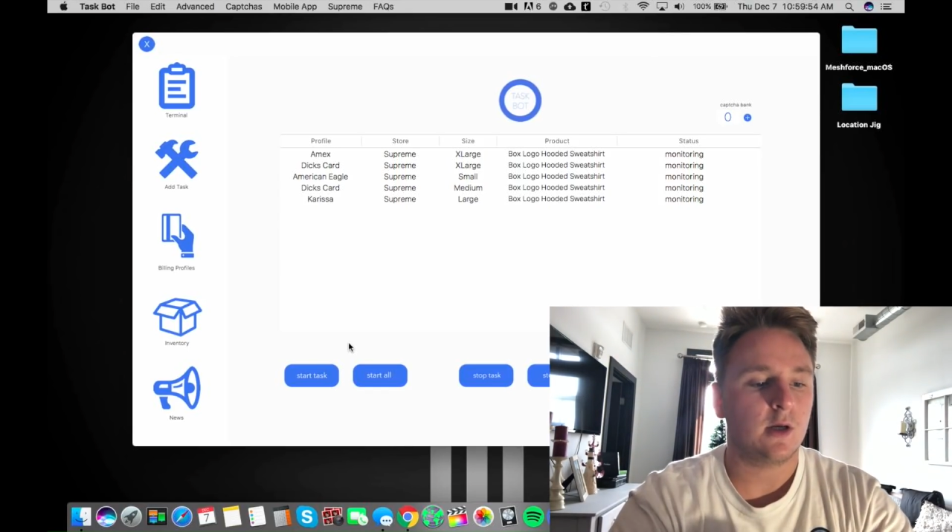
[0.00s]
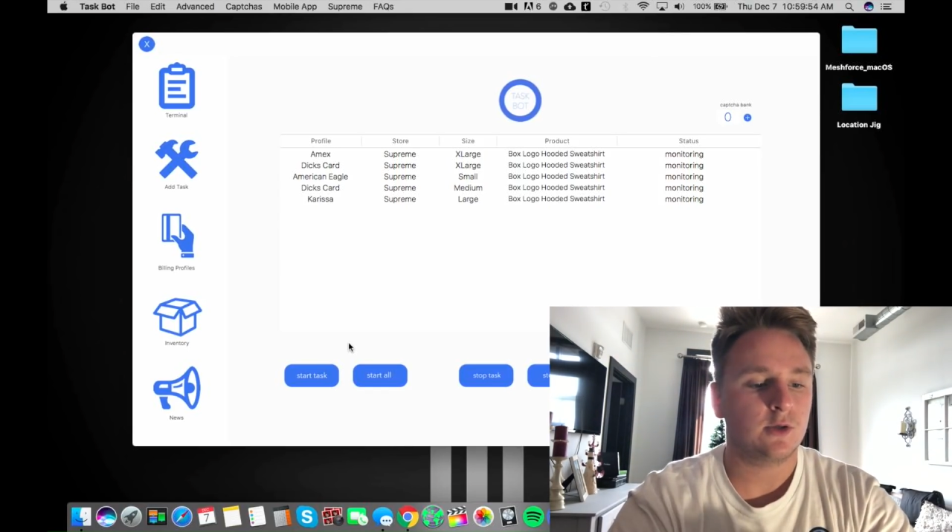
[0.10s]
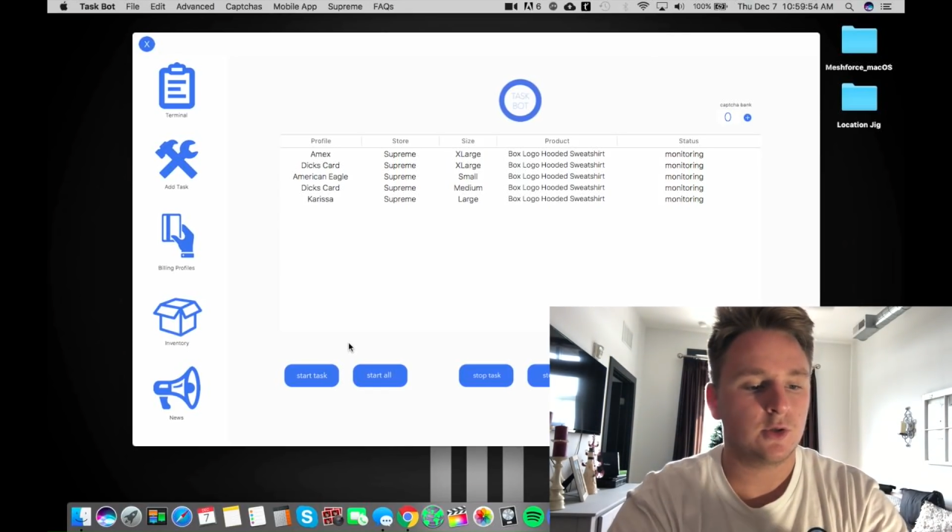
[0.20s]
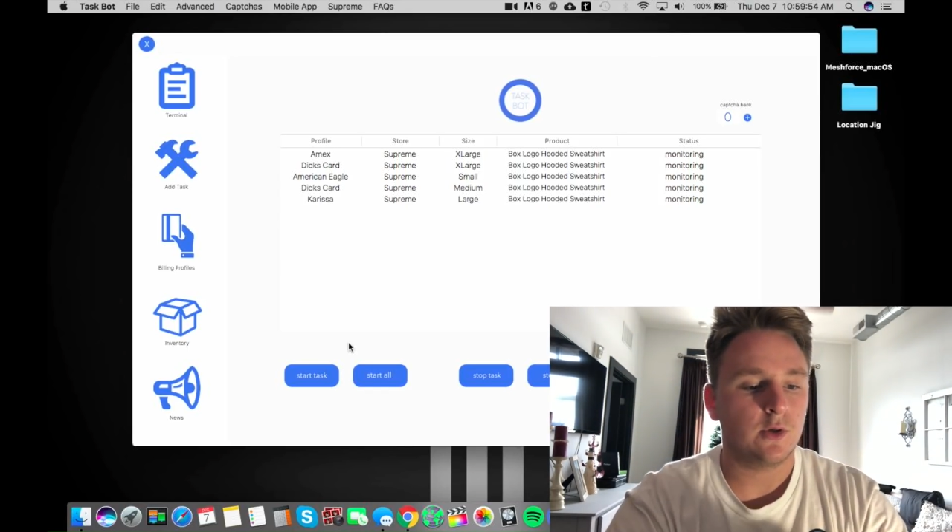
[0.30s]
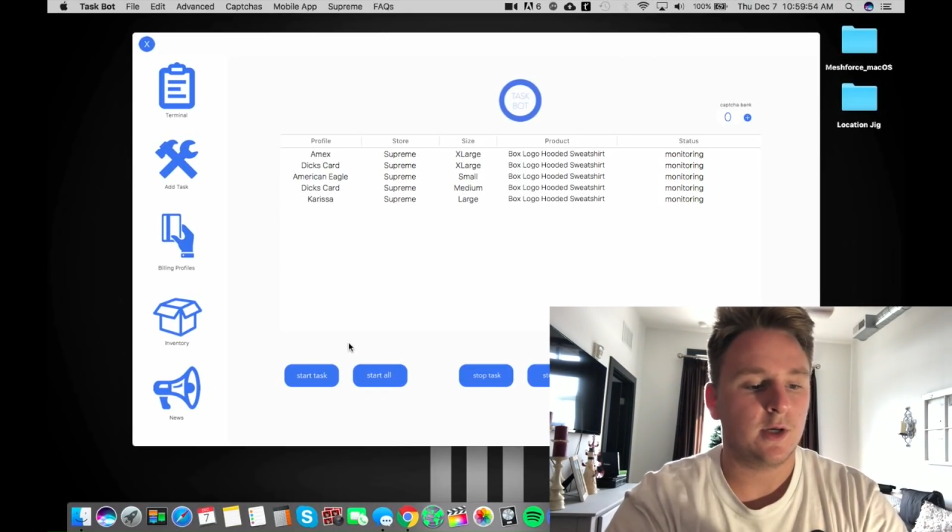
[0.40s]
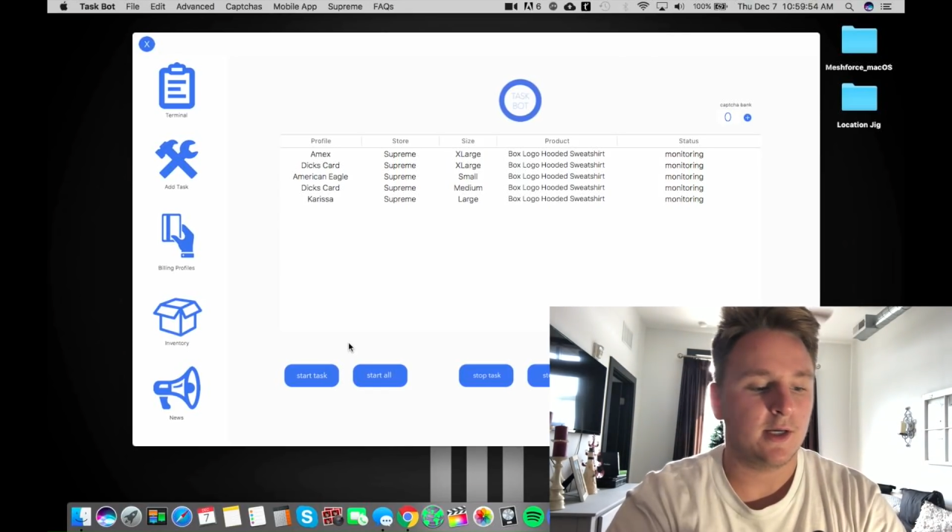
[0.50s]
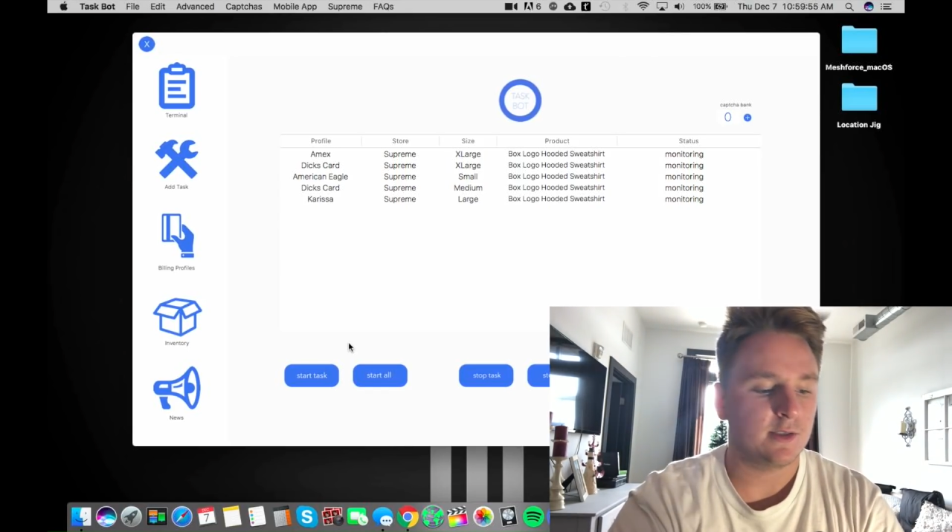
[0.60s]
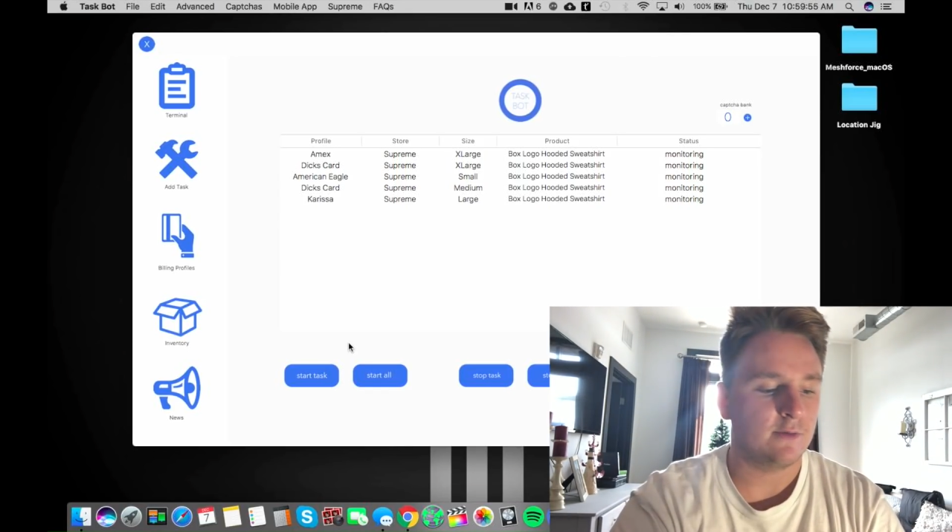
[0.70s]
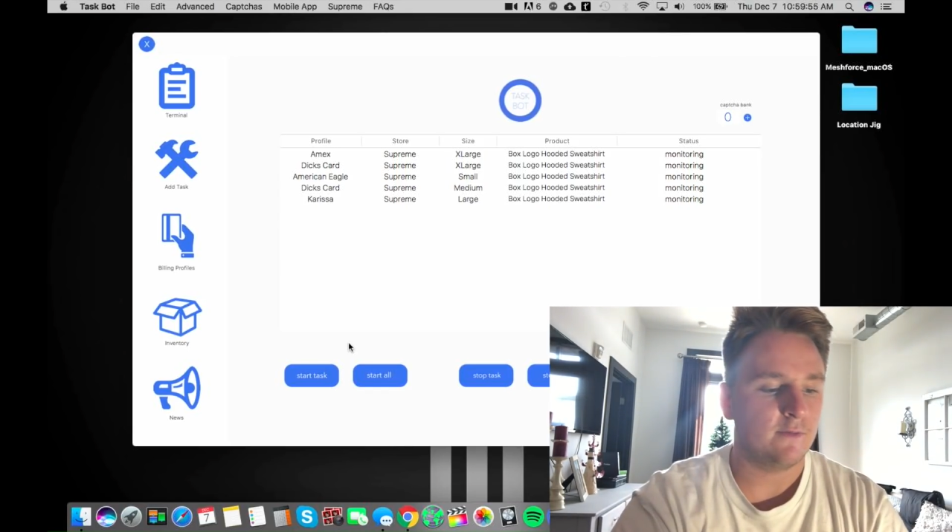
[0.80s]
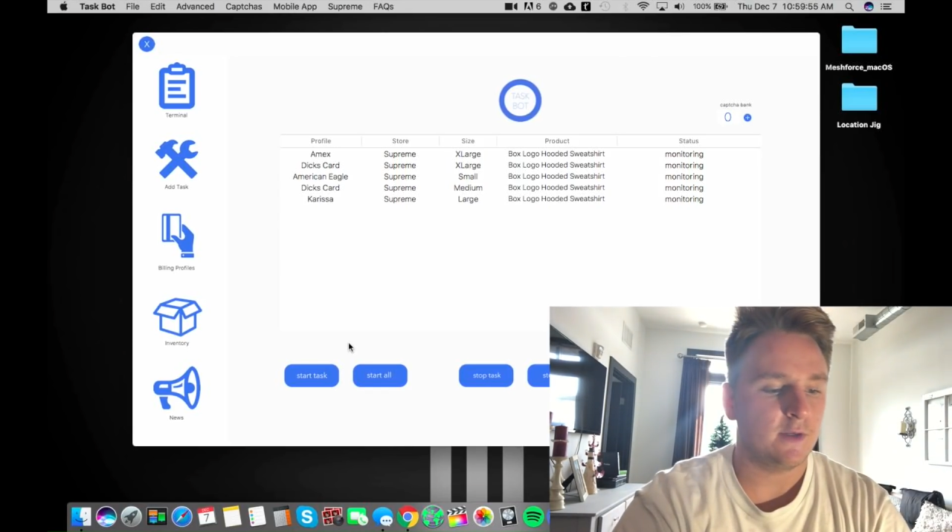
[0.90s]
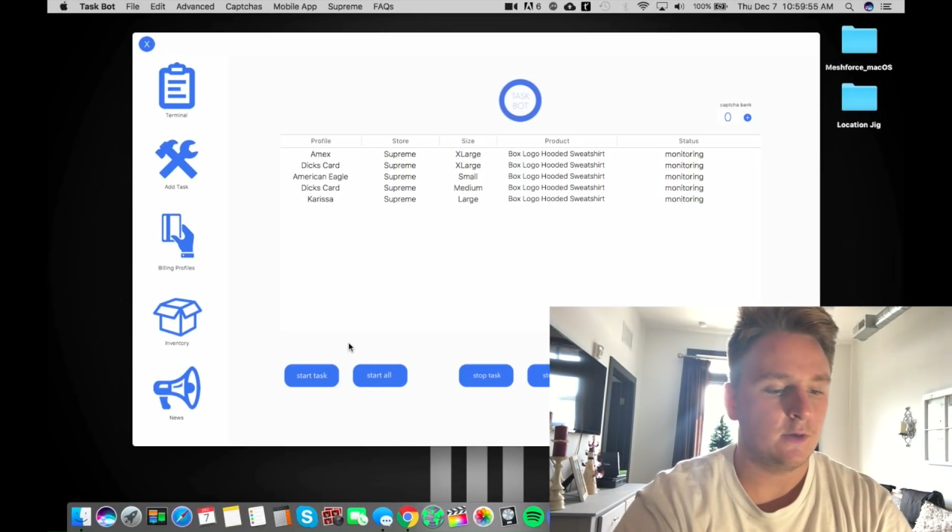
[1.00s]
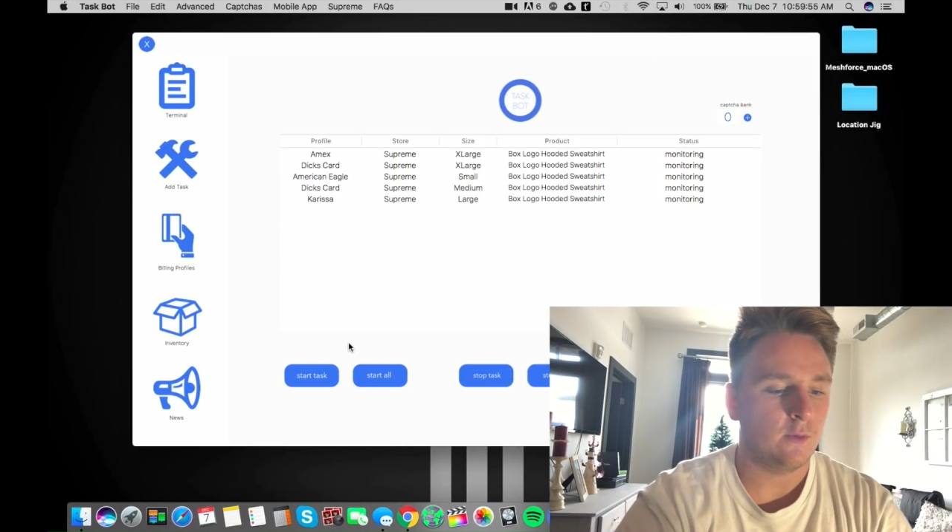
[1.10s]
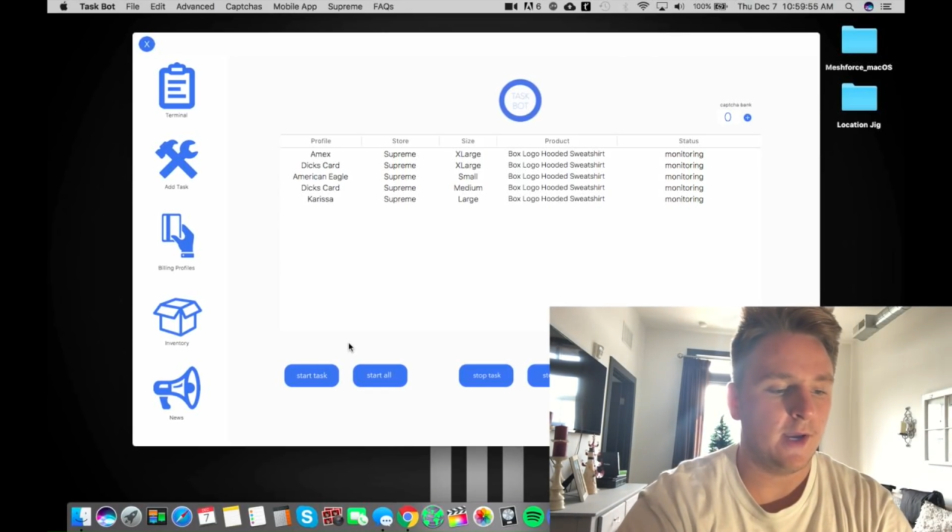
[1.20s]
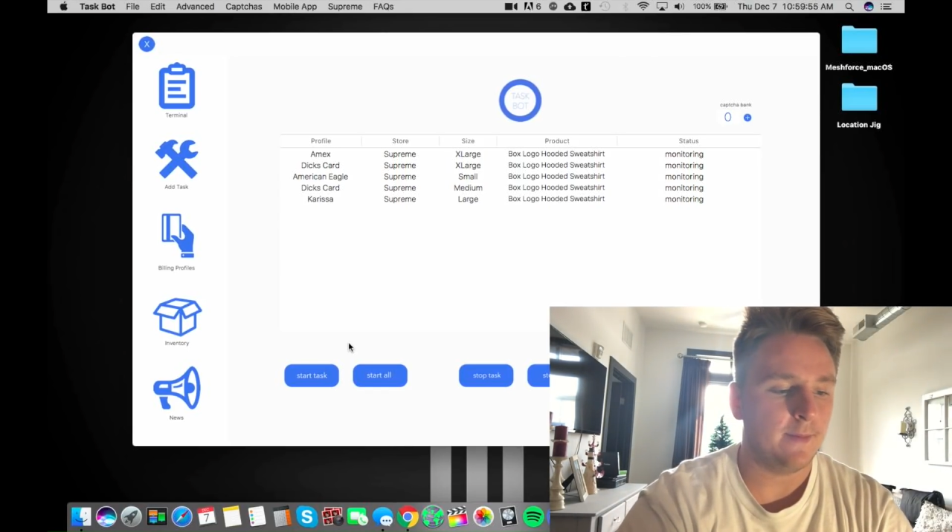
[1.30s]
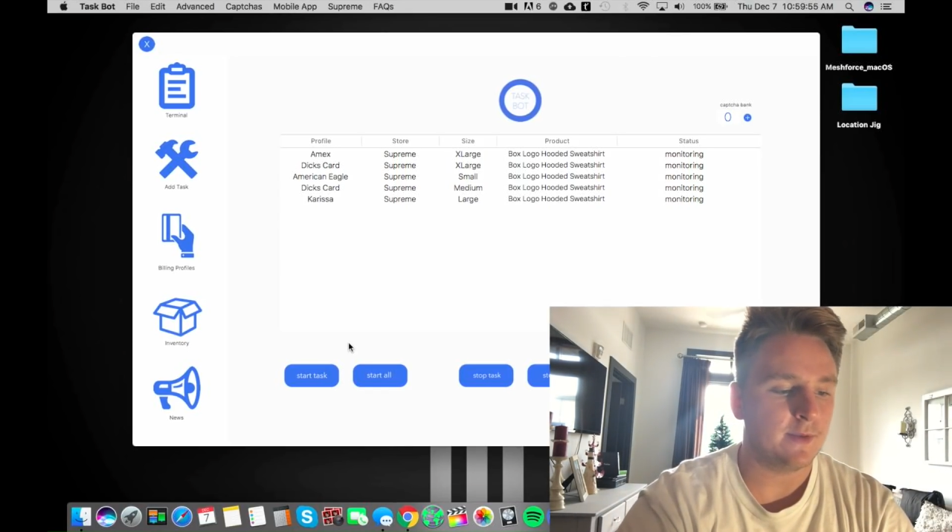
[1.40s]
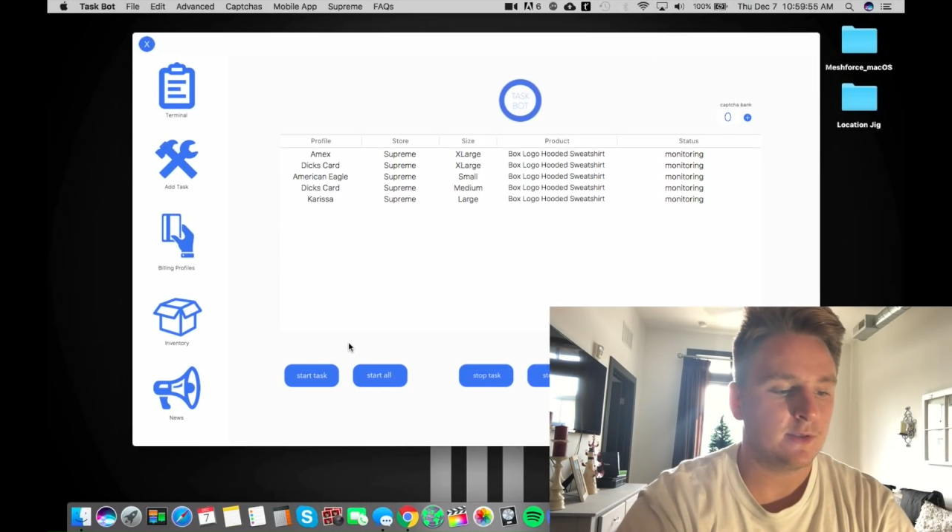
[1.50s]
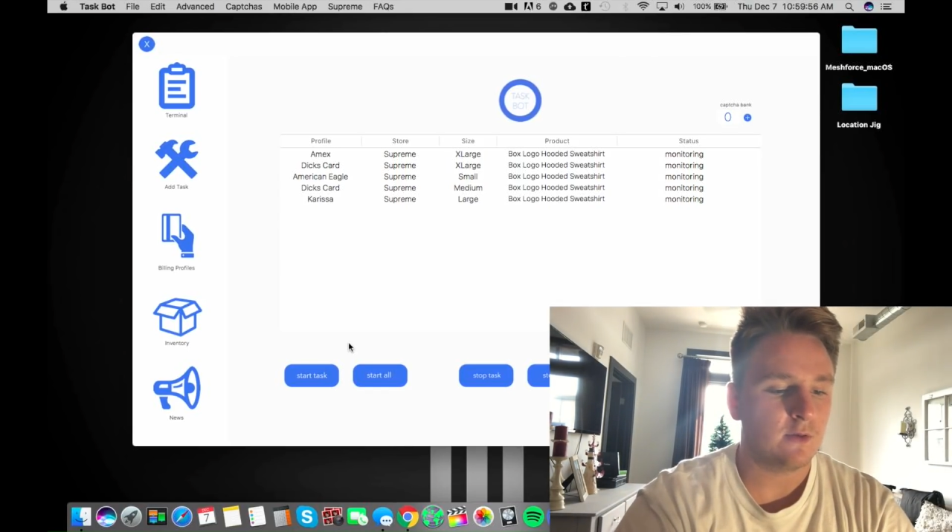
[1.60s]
I'll show you guys the video what happens.